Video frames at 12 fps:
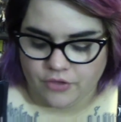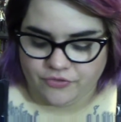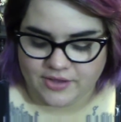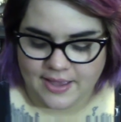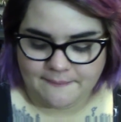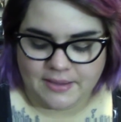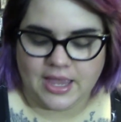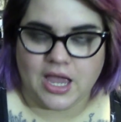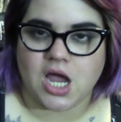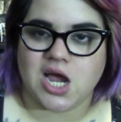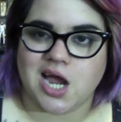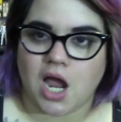To get my
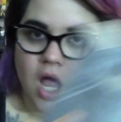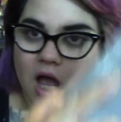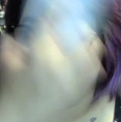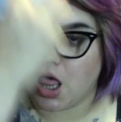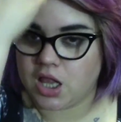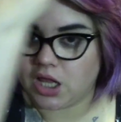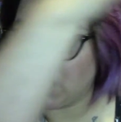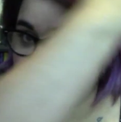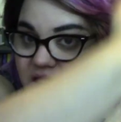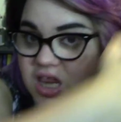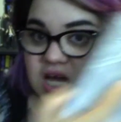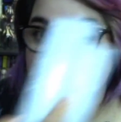hair like
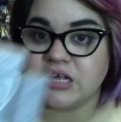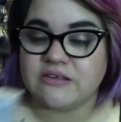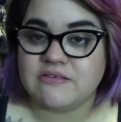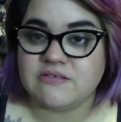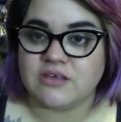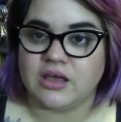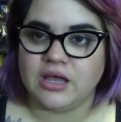this